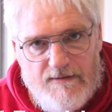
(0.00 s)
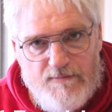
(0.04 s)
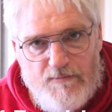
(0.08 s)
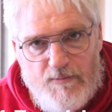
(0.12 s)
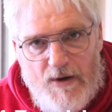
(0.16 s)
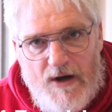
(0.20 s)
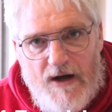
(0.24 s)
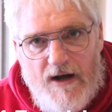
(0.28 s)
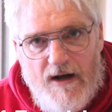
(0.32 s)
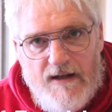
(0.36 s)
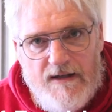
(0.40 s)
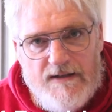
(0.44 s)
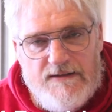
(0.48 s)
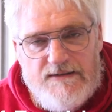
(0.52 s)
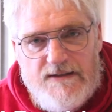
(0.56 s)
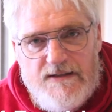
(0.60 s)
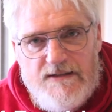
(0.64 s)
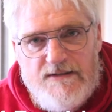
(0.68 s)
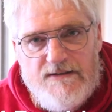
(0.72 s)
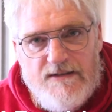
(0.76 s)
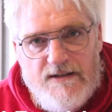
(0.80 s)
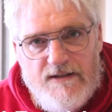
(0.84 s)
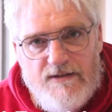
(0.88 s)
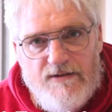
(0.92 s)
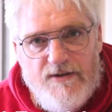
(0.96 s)

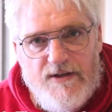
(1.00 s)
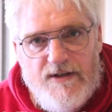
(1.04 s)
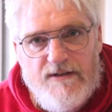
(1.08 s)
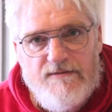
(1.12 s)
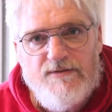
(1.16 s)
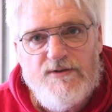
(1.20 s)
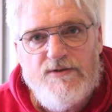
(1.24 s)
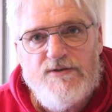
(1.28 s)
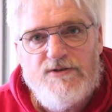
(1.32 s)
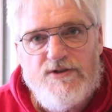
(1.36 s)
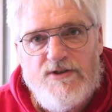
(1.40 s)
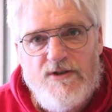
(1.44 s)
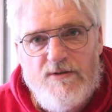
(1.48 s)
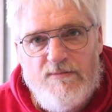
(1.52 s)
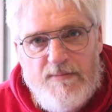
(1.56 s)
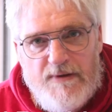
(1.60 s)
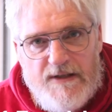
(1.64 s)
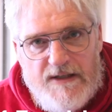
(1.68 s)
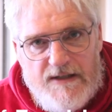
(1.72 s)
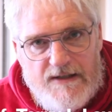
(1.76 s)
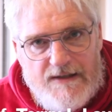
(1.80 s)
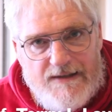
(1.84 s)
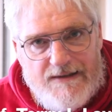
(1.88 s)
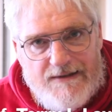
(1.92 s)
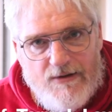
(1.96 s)
Policies that are evil should
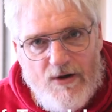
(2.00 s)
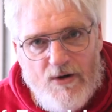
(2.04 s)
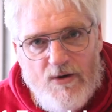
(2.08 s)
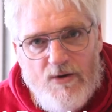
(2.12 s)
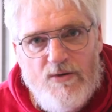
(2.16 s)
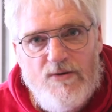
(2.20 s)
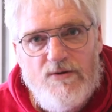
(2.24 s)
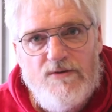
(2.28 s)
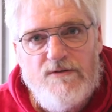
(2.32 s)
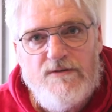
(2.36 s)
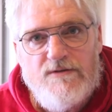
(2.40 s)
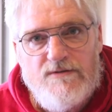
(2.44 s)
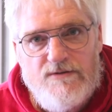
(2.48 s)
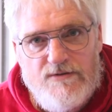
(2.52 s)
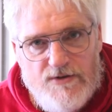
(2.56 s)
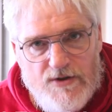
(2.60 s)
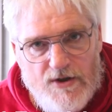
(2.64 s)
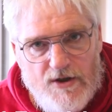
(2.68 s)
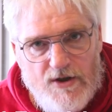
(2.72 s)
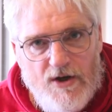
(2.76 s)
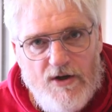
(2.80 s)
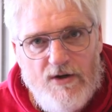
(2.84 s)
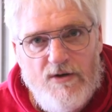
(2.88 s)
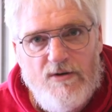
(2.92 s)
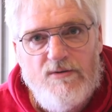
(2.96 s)
be told to
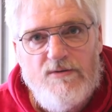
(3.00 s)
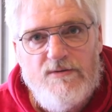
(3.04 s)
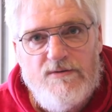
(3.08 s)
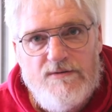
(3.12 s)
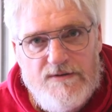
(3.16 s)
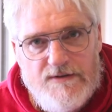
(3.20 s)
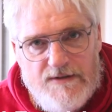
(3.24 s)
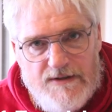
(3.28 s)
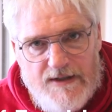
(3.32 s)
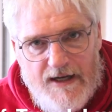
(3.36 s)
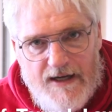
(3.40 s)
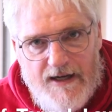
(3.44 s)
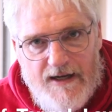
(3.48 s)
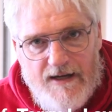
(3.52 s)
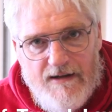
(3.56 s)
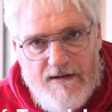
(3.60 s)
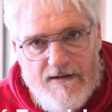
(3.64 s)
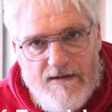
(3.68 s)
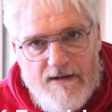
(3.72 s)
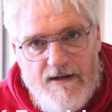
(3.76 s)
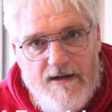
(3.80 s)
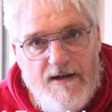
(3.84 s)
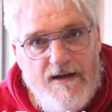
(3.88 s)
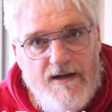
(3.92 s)
go to hell.